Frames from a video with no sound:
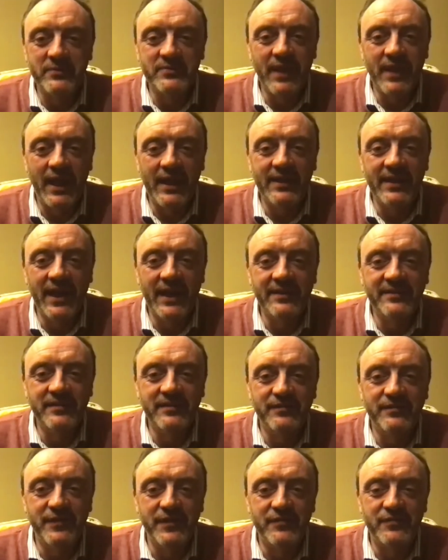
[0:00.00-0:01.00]

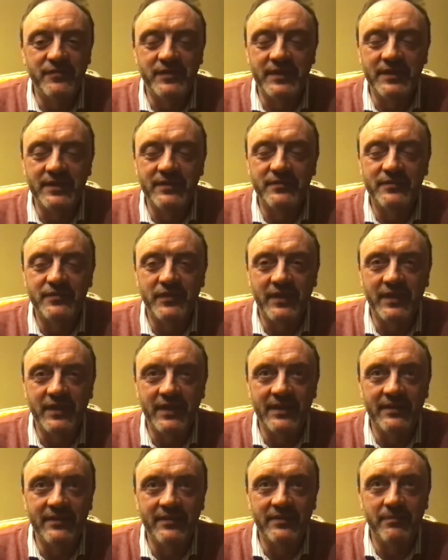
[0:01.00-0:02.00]
1950s for
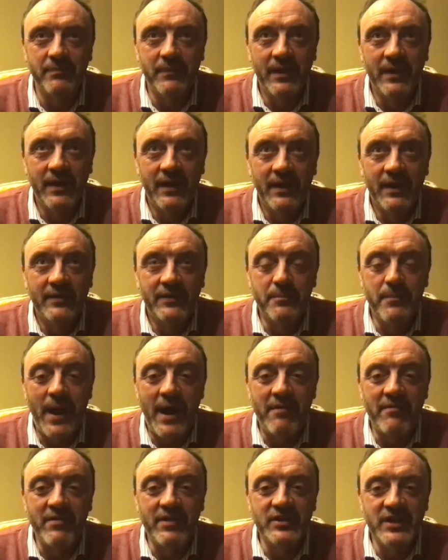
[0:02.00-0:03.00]
the
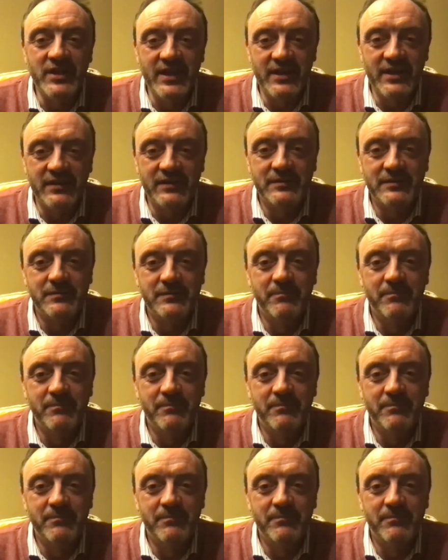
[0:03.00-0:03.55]
marrying year.